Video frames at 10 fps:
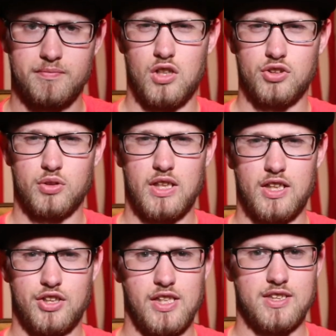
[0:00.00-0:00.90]
Also kind
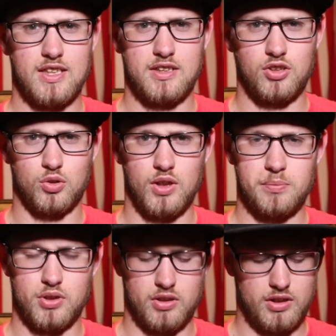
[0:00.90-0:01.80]
of test out these
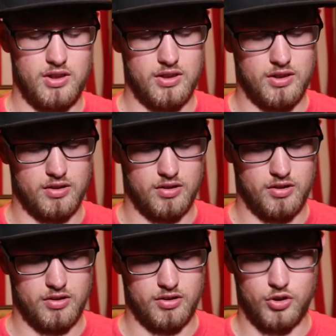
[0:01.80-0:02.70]
grips on
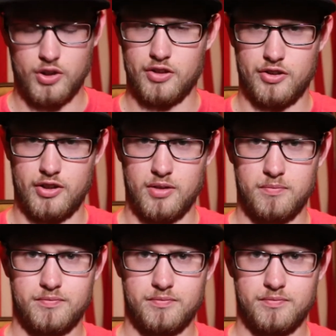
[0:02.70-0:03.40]
the triggers here.